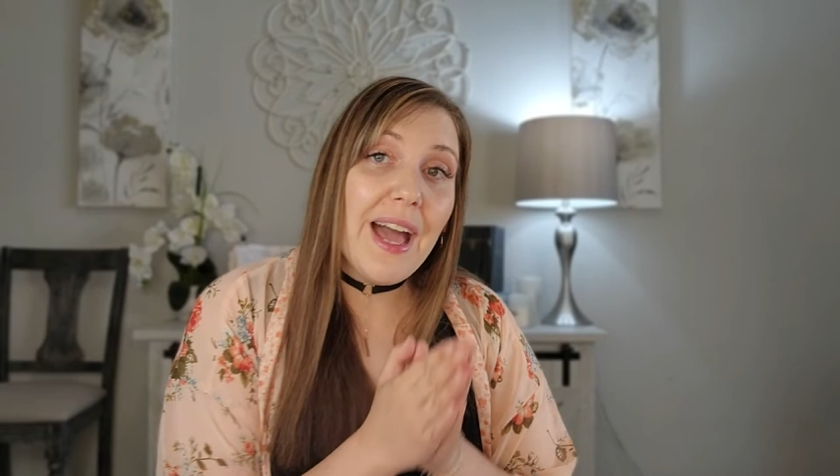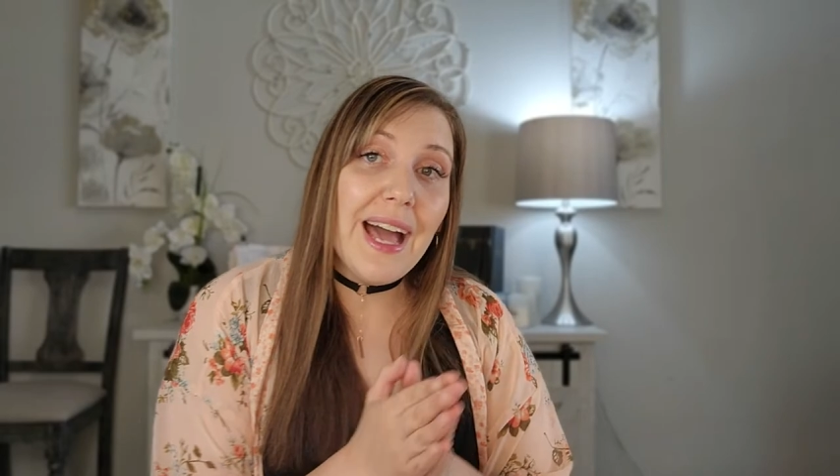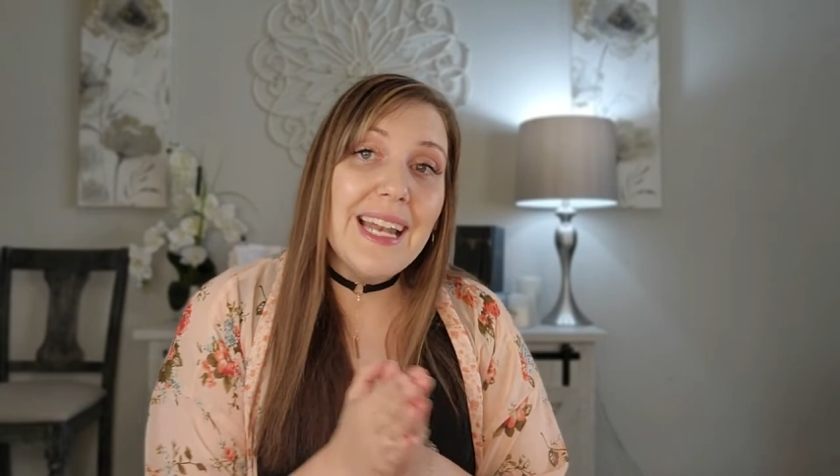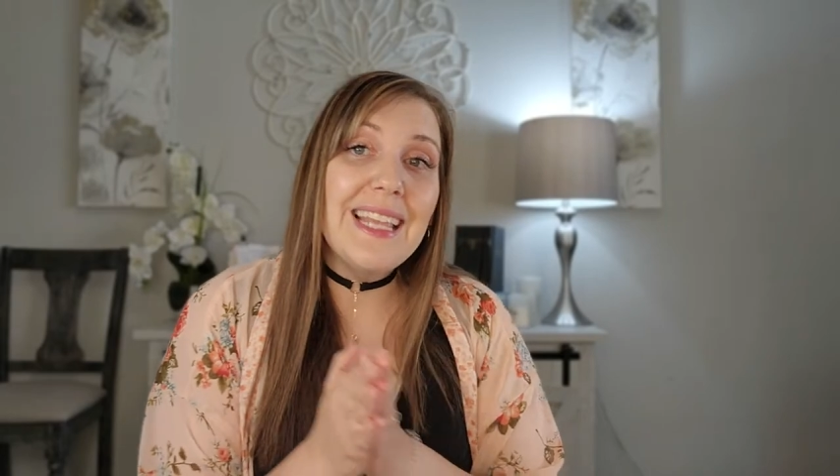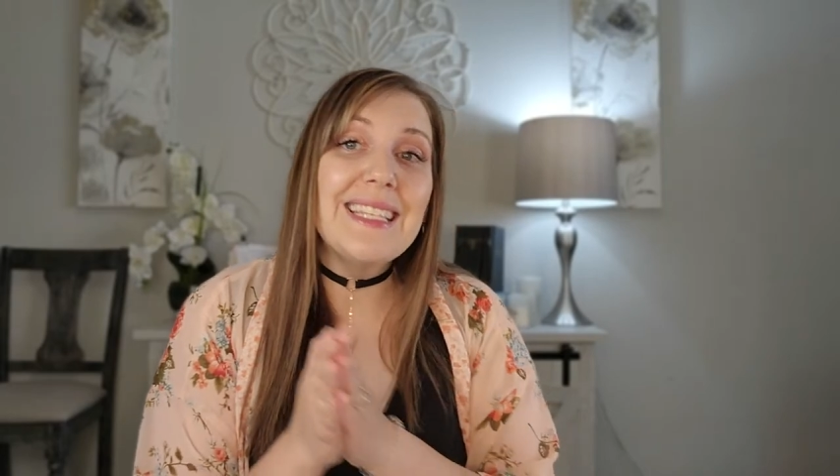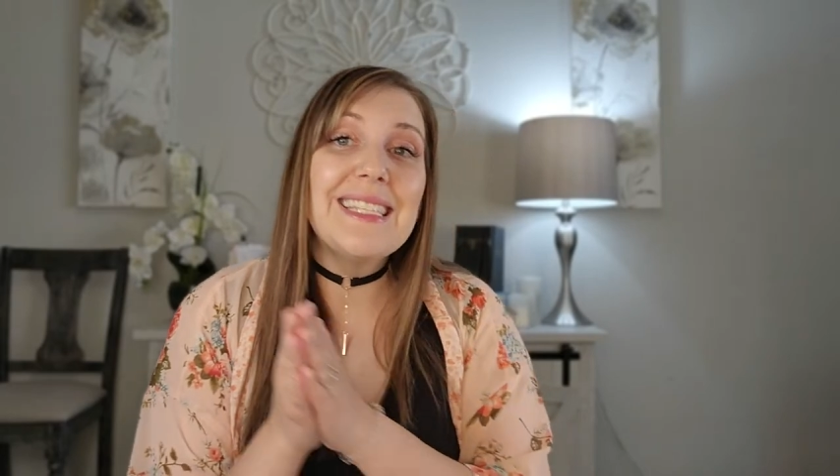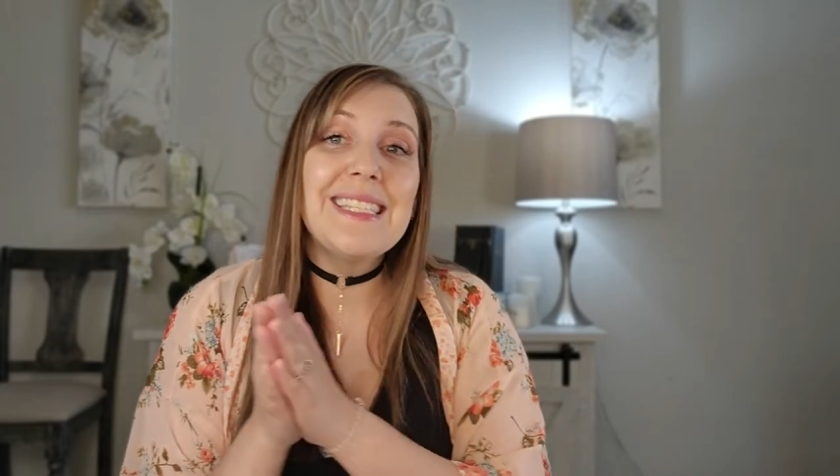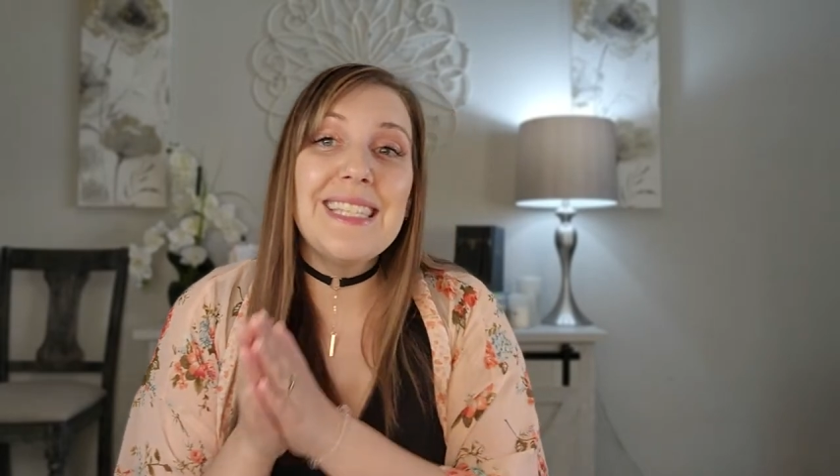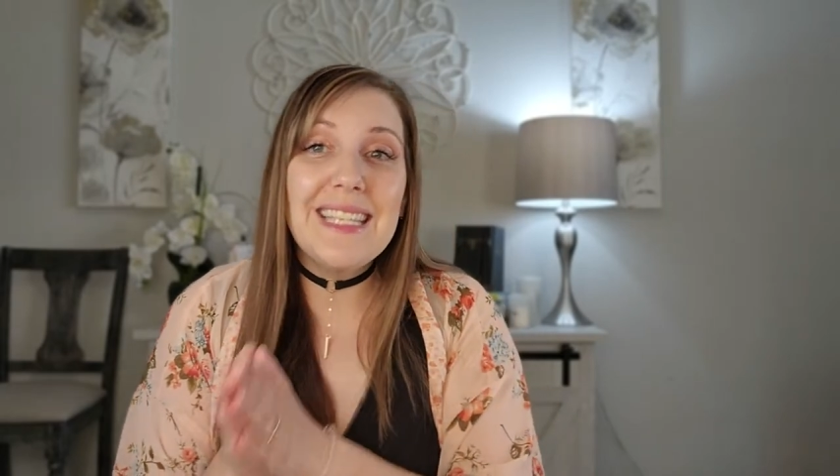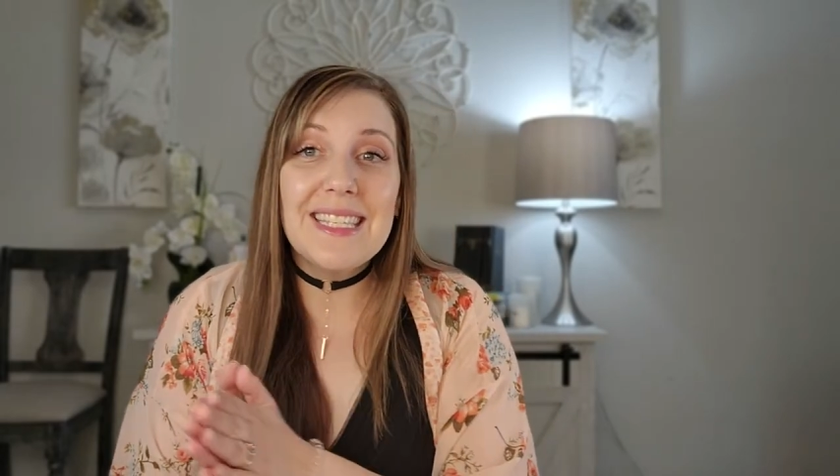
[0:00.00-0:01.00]
at in the
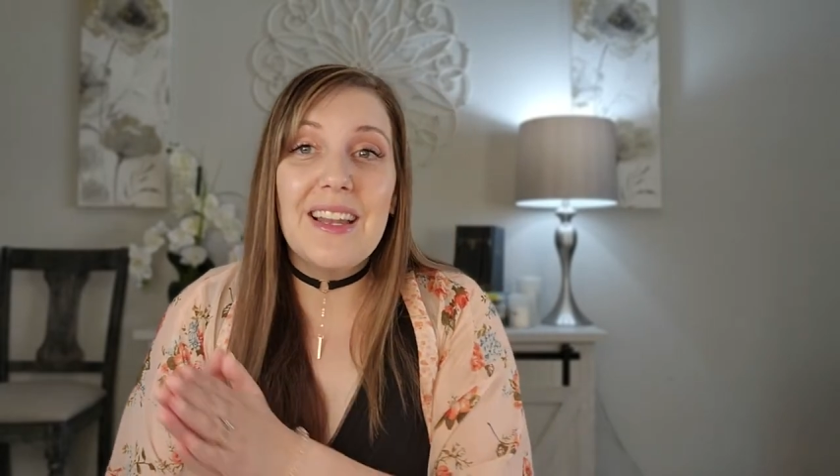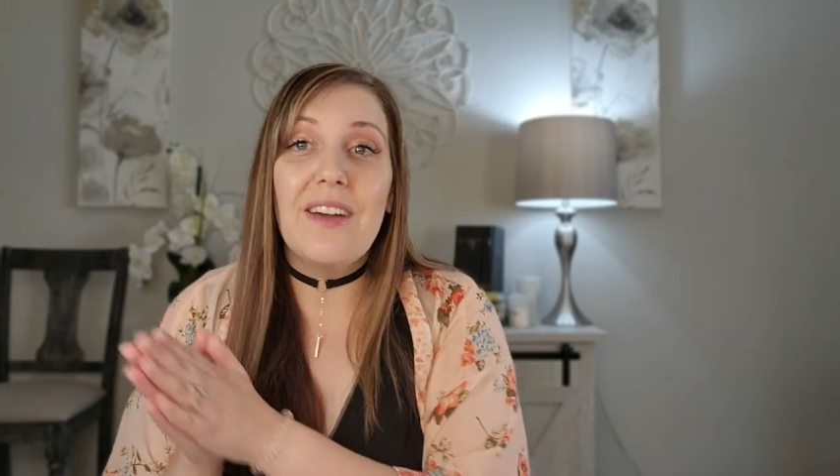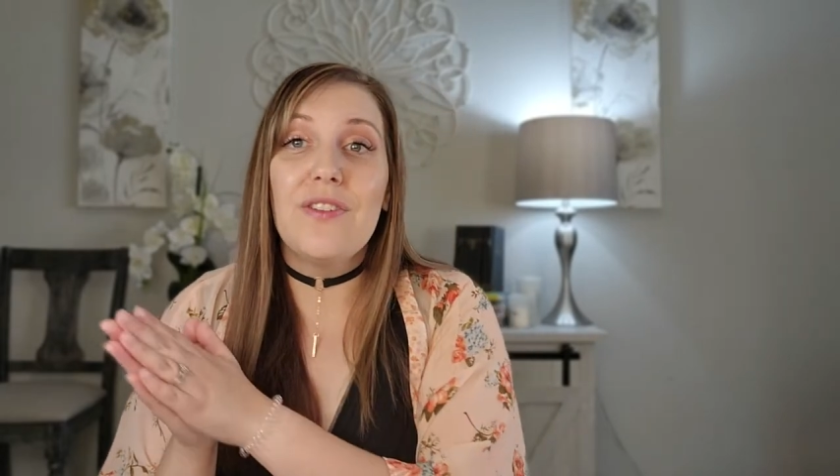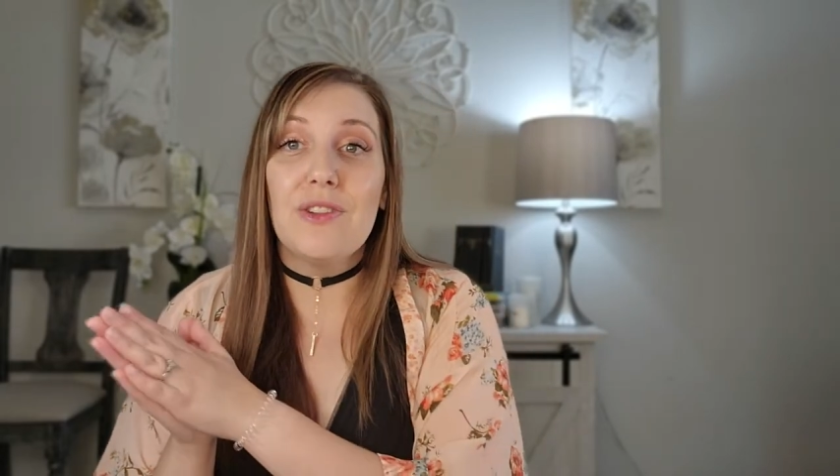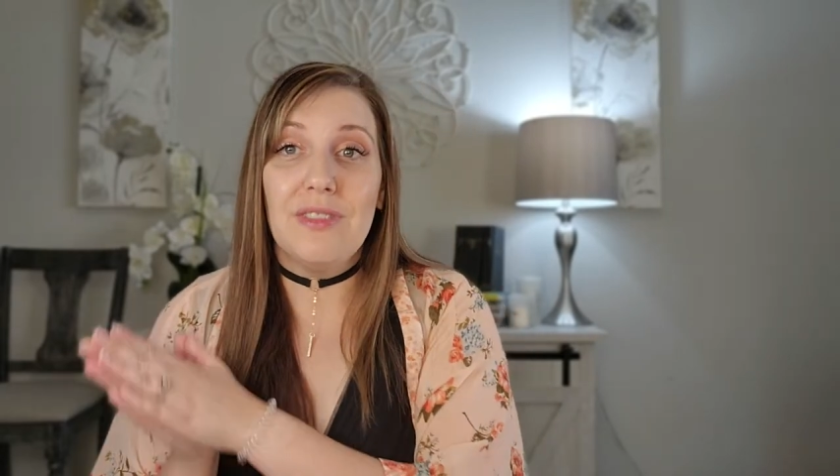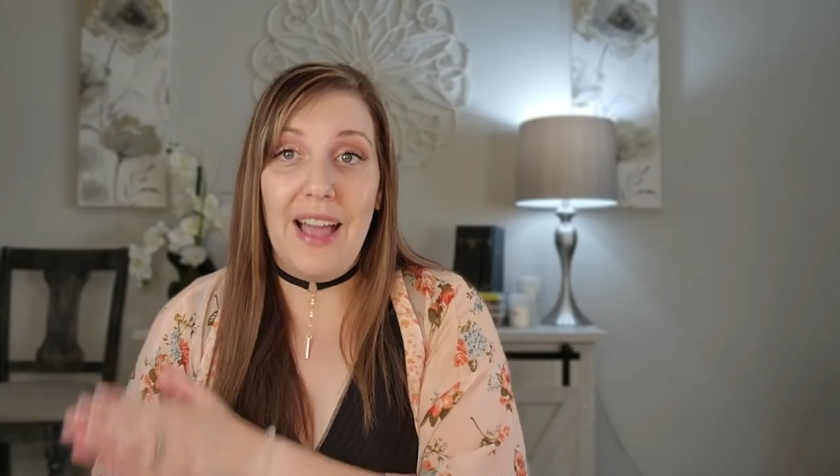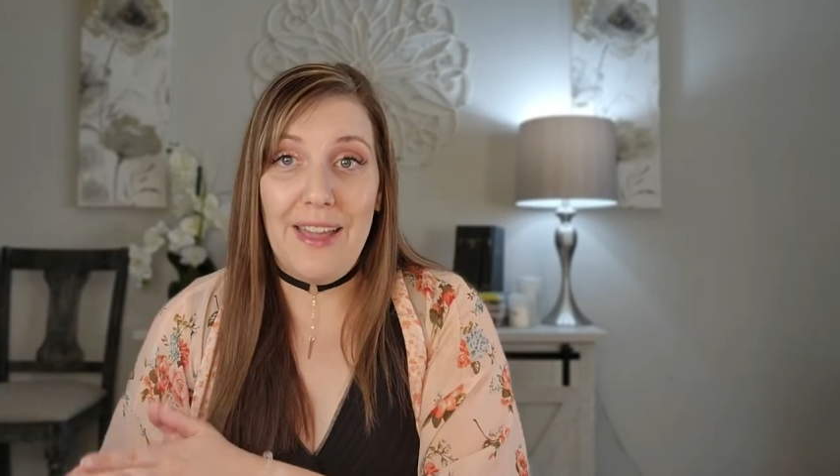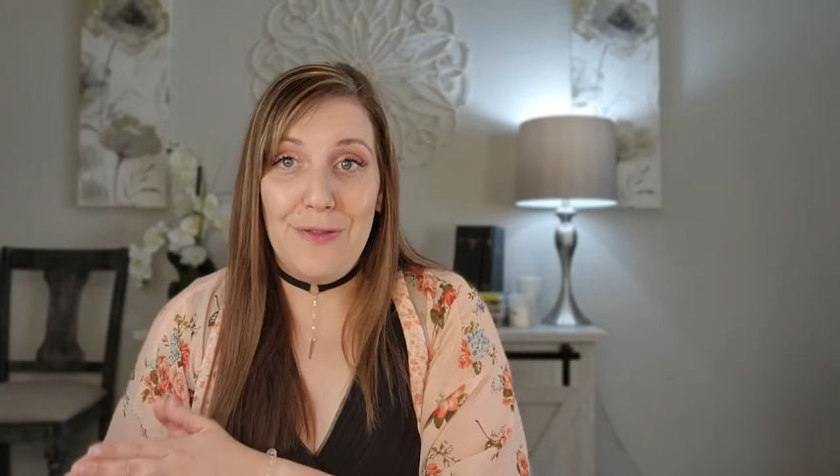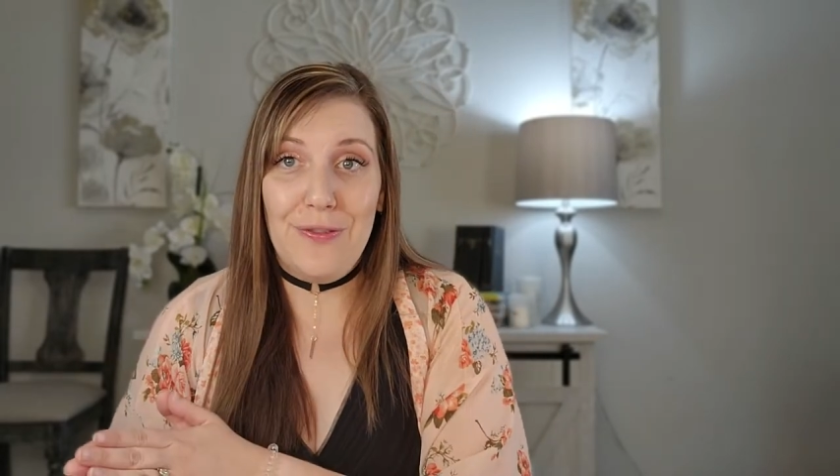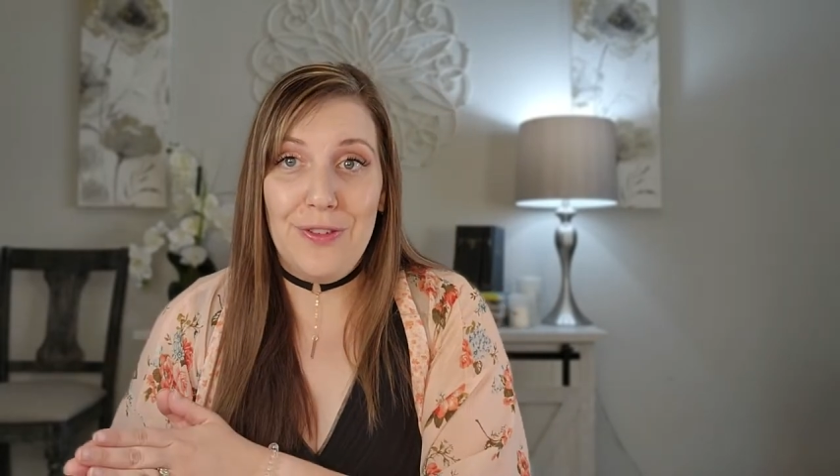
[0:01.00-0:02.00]
season of your
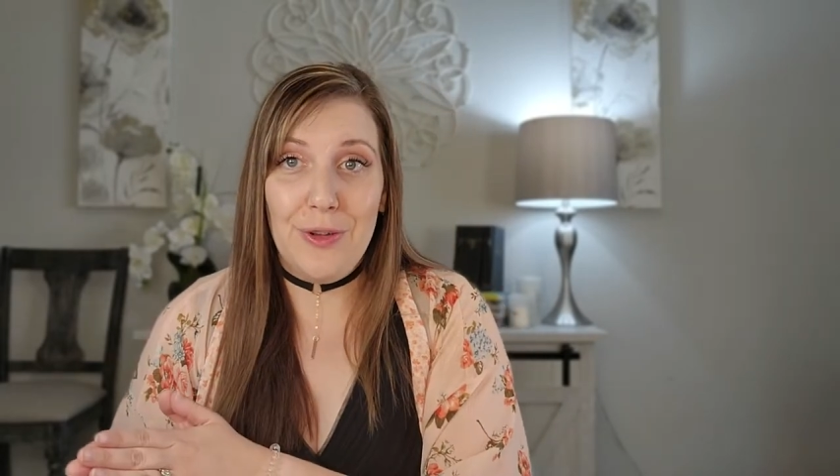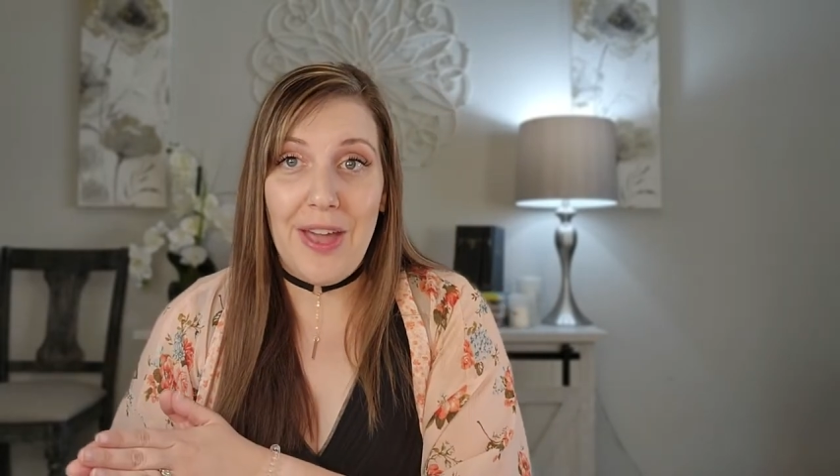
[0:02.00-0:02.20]
life.